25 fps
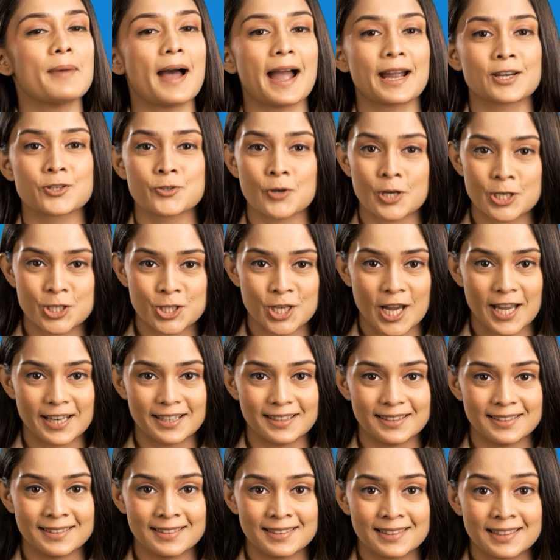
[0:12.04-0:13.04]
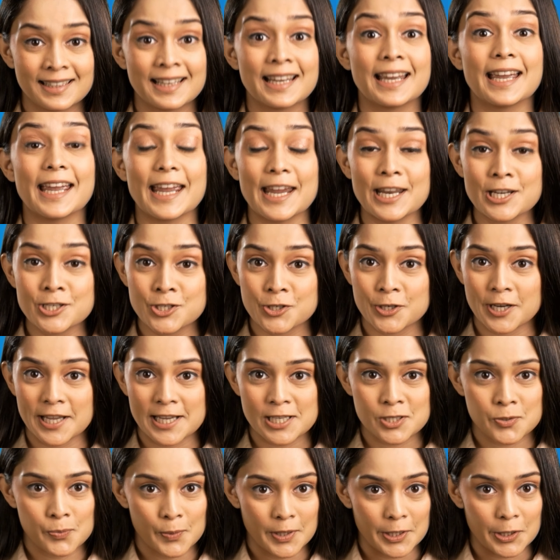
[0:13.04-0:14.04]
back to our channel. In
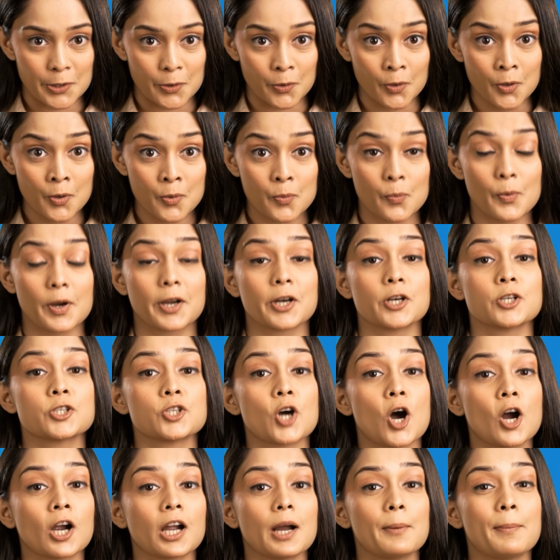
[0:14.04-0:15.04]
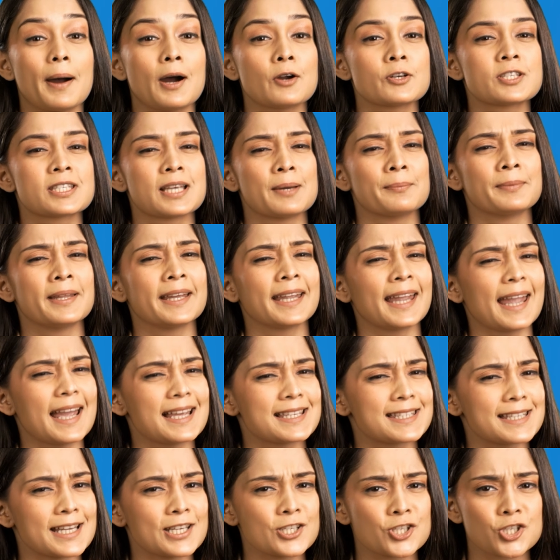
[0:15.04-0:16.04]
today's video, we're going to talk about something
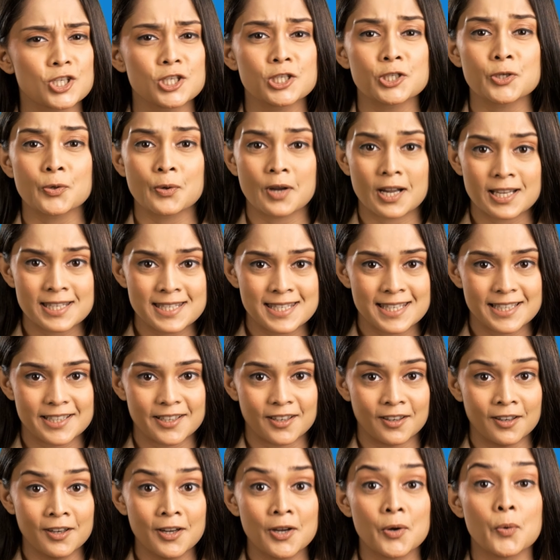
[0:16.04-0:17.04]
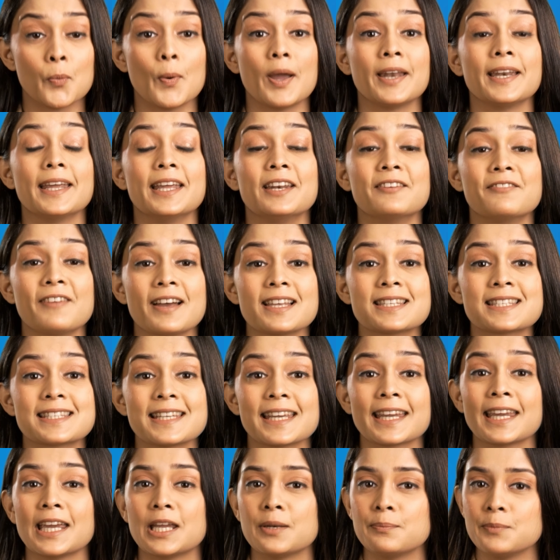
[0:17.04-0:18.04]
essential to consider when
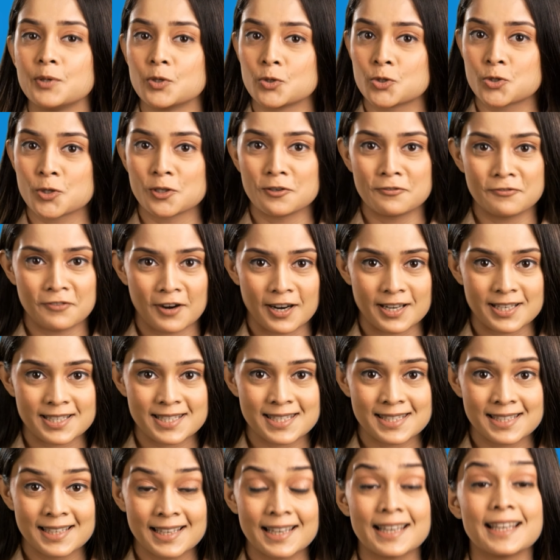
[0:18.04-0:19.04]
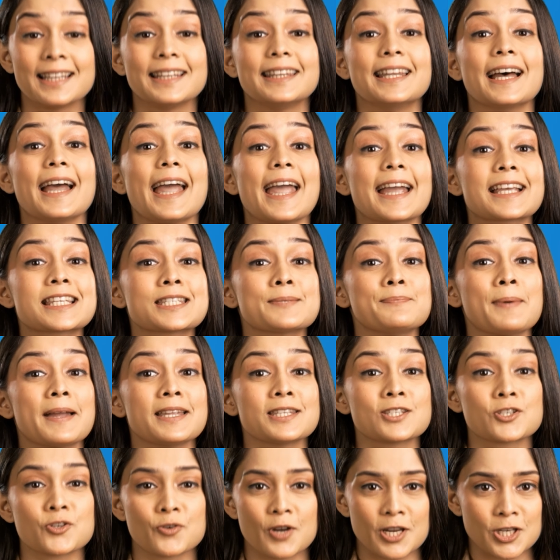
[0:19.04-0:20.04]
investing in mutual funds, the
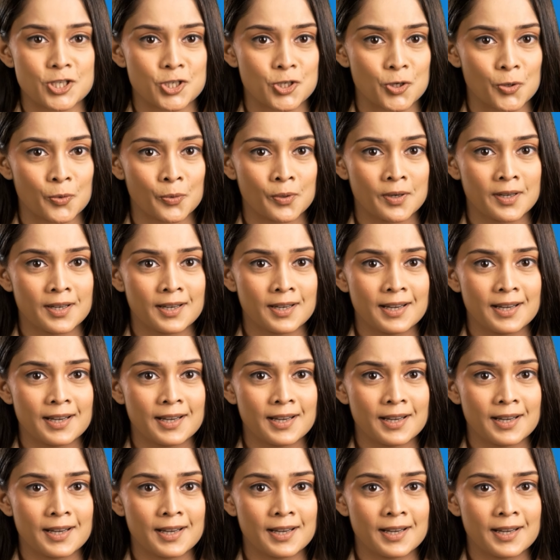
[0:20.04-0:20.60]
expense ratio.